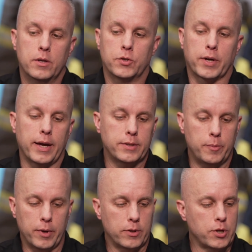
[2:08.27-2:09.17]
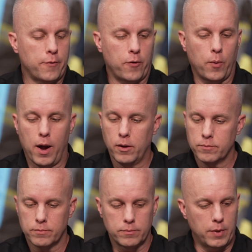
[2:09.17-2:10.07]
So guys had been on the job for a
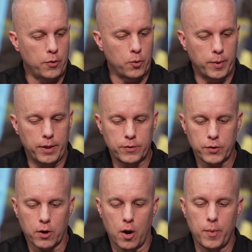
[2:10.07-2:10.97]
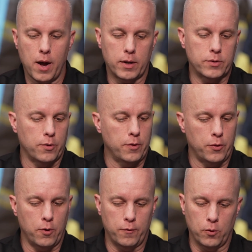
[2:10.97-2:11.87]
while. They throw money in a cigar box. They're on the
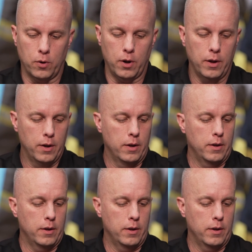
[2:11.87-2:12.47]
third floor.